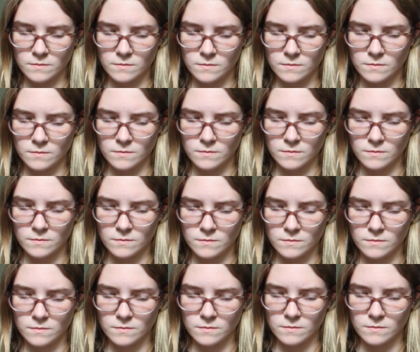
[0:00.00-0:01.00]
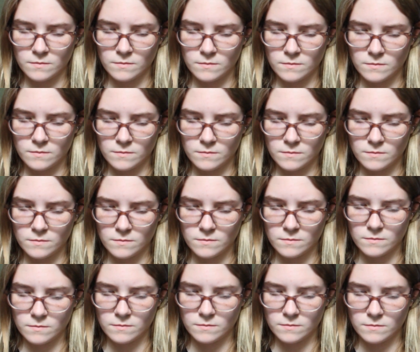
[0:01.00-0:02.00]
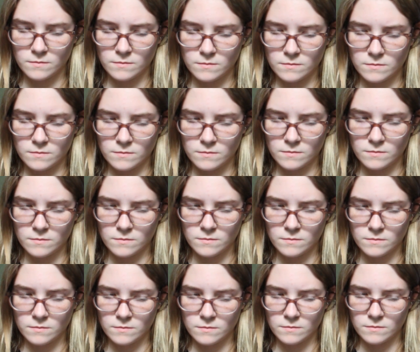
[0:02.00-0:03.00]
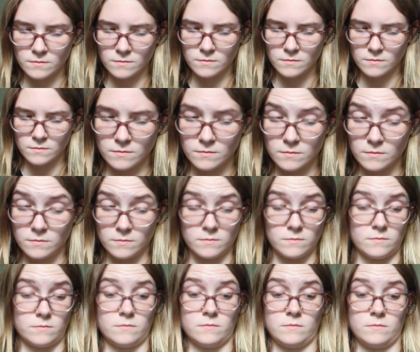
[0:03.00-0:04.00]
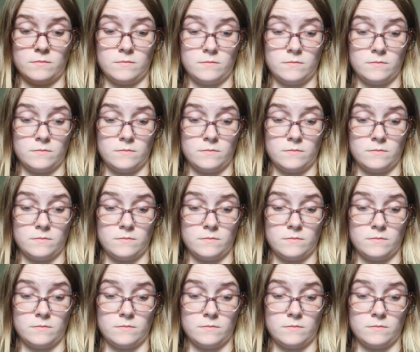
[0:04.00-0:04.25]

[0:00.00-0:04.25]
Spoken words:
[no speech]